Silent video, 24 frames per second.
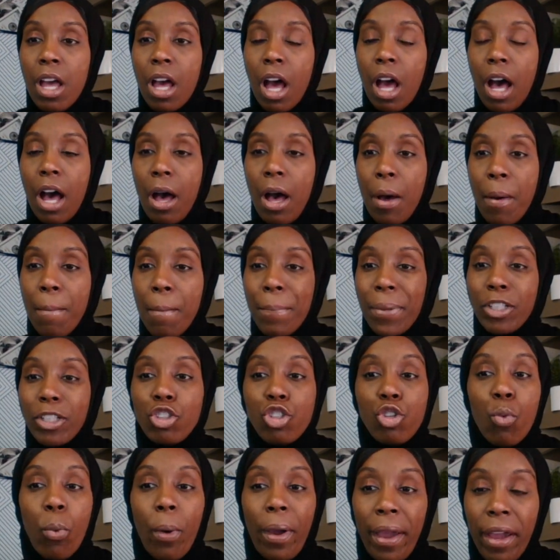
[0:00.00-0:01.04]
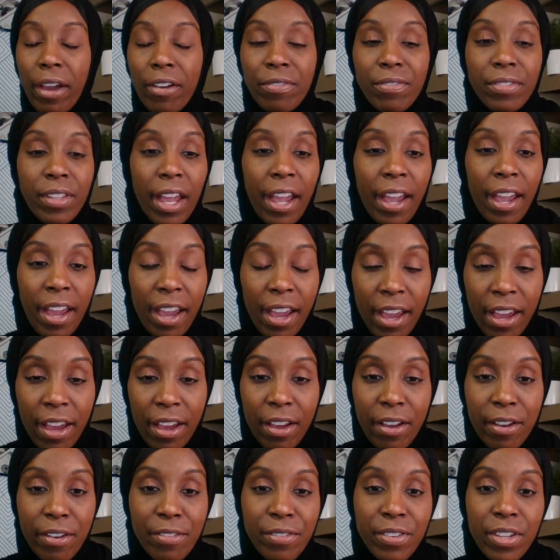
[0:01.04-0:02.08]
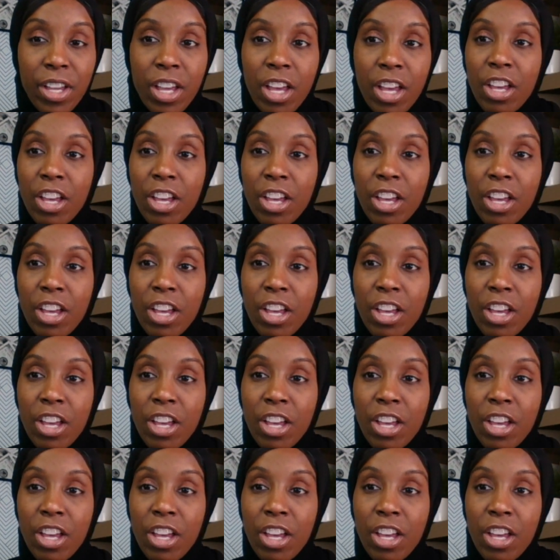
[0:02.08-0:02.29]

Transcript: But you have to have